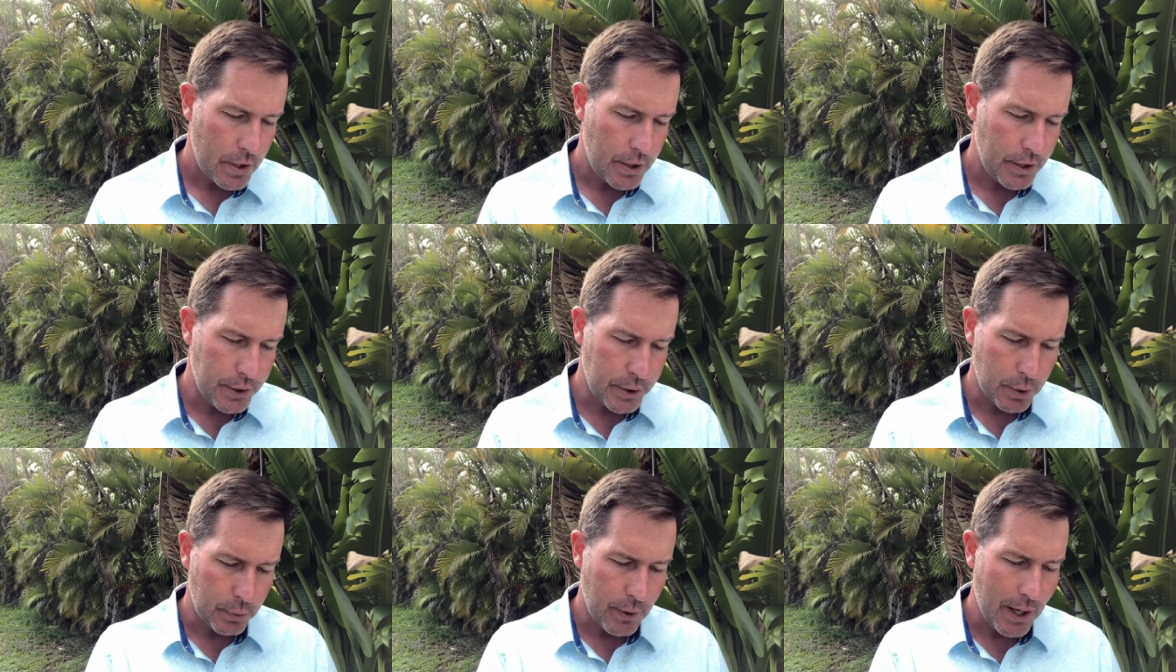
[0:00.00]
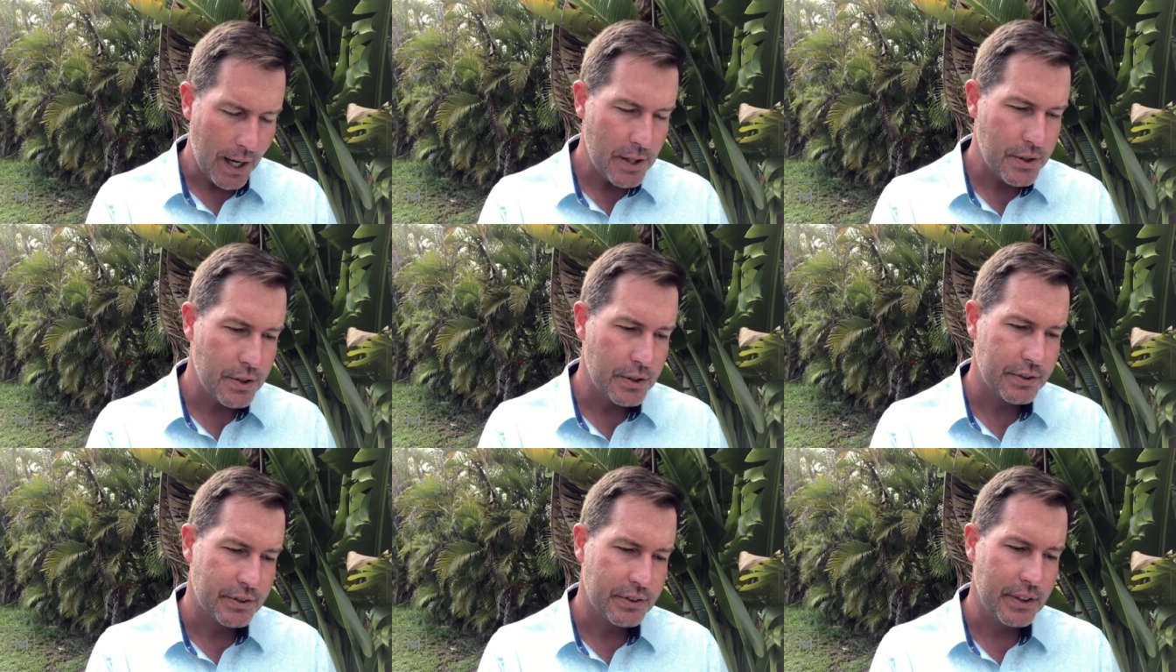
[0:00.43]
In your
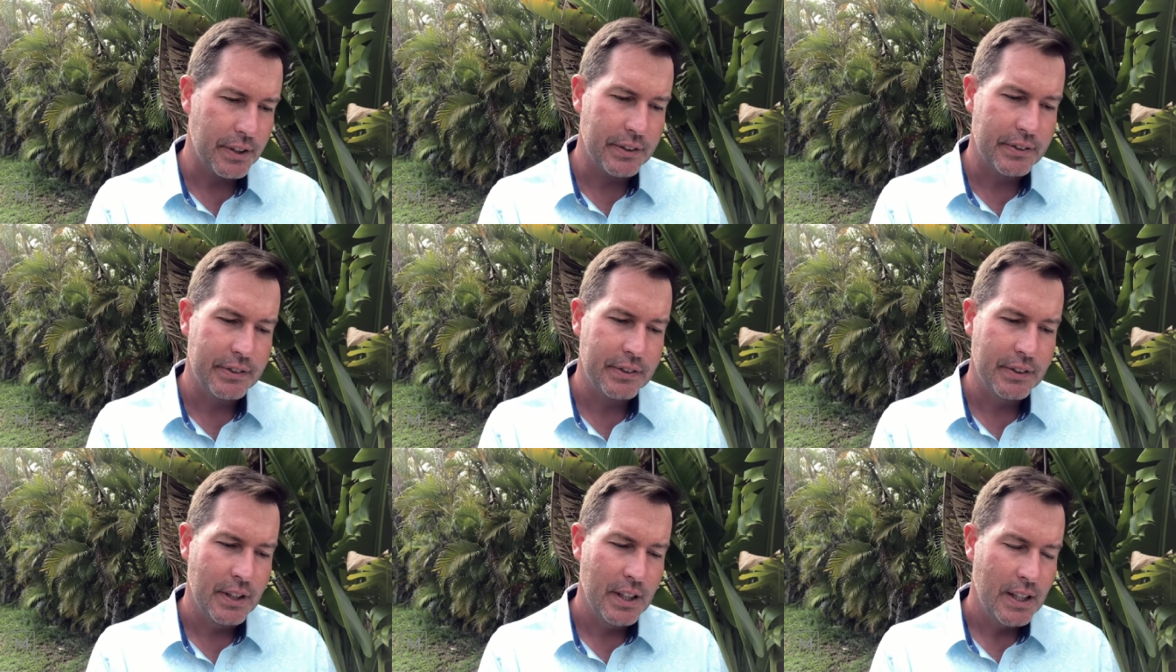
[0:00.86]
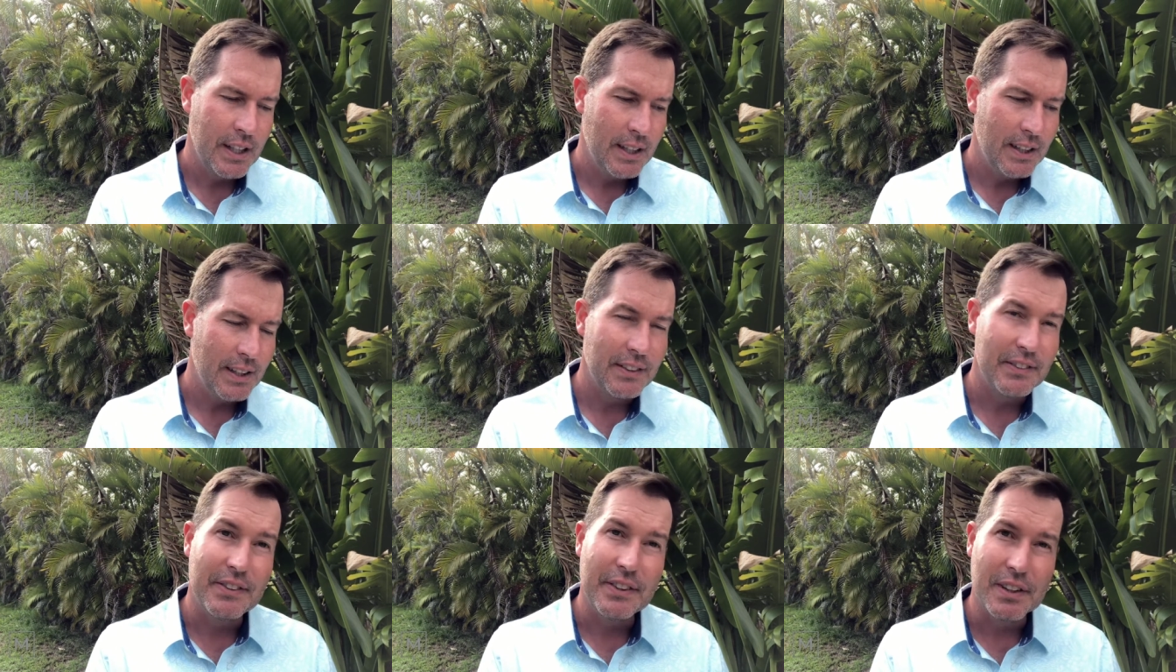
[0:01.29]
righteousness,
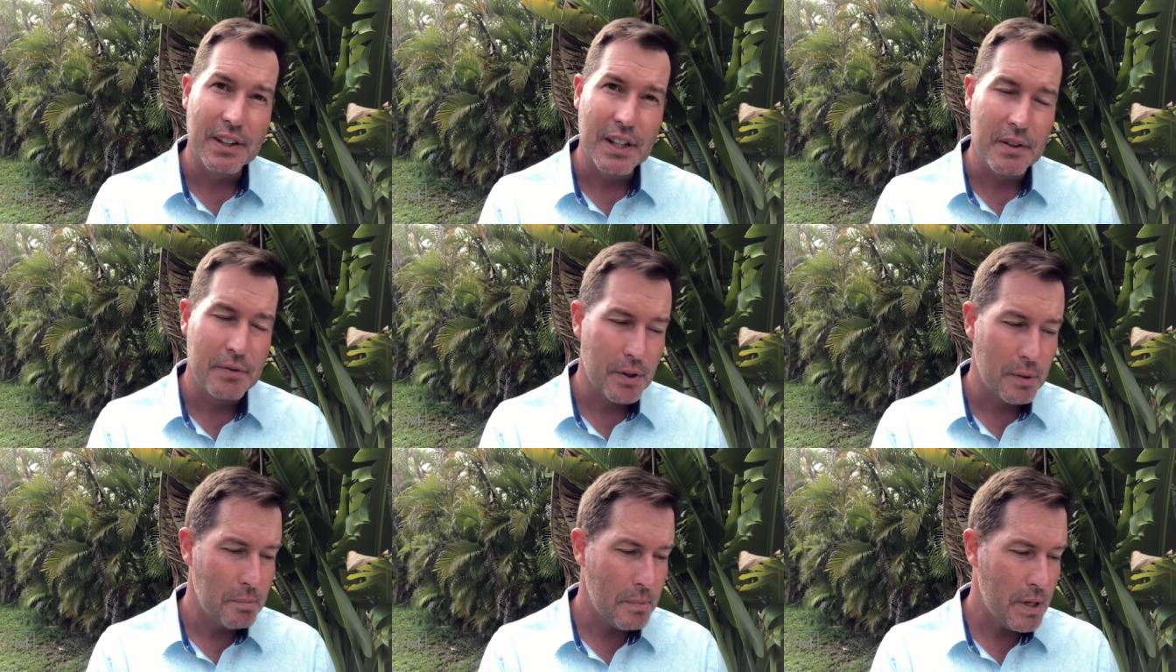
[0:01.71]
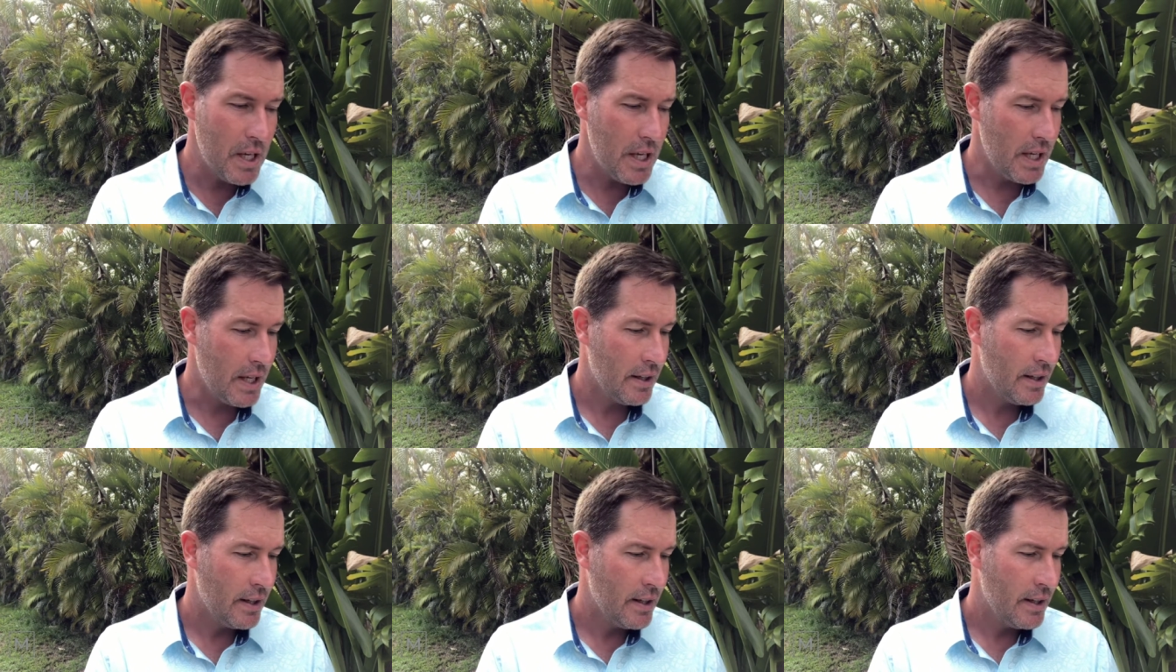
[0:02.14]
deliver
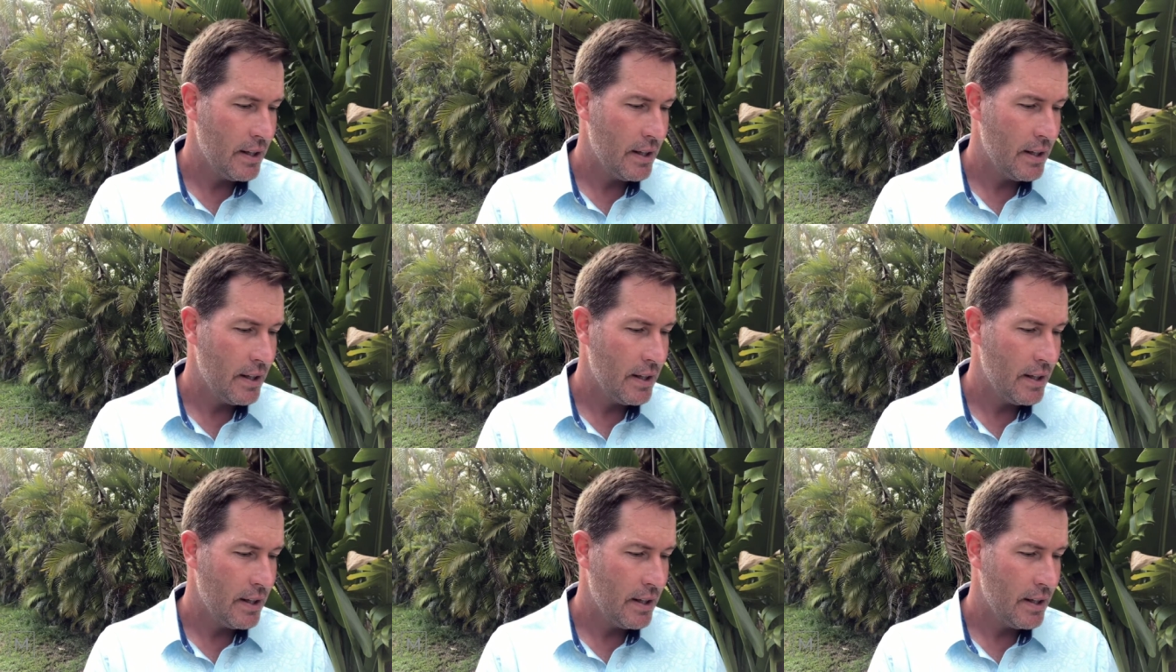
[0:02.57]
me.